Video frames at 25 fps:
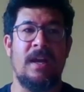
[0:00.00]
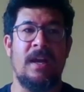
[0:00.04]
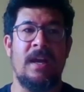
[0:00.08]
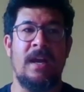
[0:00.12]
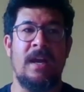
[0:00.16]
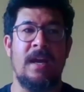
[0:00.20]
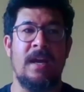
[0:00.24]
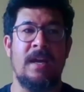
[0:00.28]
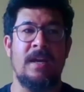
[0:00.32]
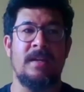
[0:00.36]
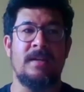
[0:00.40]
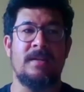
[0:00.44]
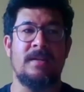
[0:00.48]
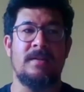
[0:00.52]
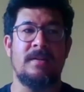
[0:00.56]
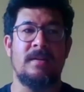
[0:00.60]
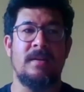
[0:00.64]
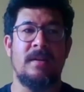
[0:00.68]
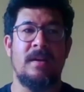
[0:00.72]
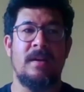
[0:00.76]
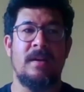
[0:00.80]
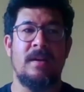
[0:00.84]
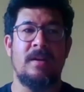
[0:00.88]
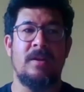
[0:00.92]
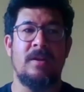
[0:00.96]
It is
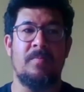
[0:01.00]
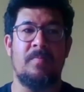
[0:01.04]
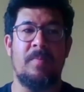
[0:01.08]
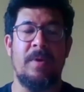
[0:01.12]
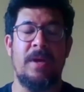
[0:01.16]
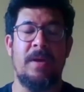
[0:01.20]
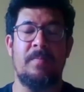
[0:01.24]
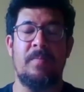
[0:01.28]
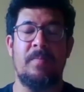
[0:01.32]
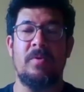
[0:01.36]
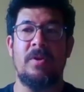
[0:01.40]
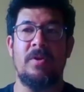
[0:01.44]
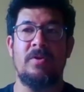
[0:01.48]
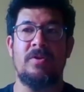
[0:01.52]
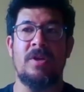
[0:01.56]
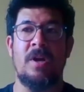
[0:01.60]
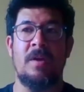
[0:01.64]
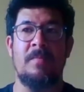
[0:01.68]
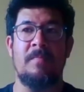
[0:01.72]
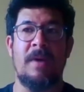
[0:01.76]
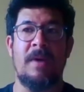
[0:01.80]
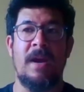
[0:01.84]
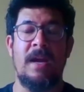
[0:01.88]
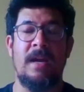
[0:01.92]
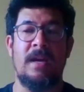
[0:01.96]
the people who
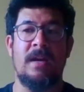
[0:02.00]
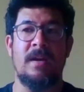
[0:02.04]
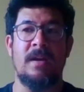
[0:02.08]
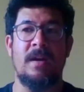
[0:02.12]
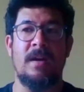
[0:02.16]
don't make it